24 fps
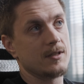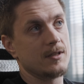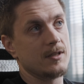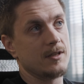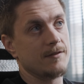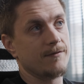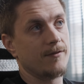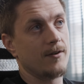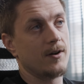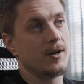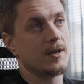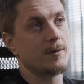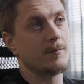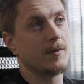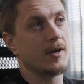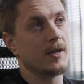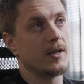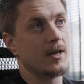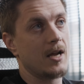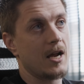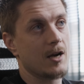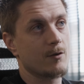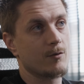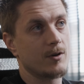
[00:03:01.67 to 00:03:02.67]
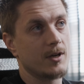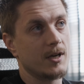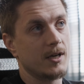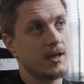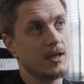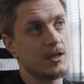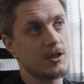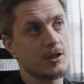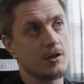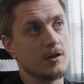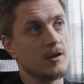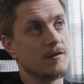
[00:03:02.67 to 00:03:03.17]
defined my
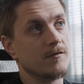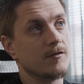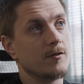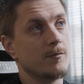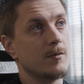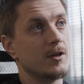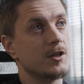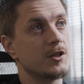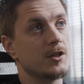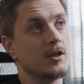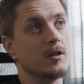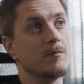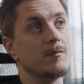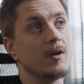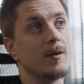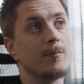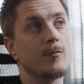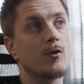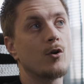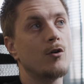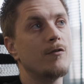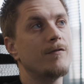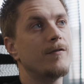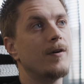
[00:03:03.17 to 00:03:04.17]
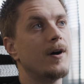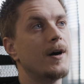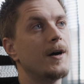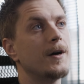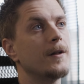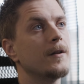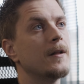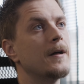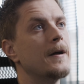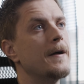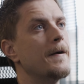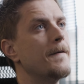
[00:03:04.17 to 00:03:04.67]
accreditation information in my
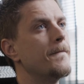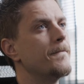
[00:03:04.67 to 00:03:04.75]
profile,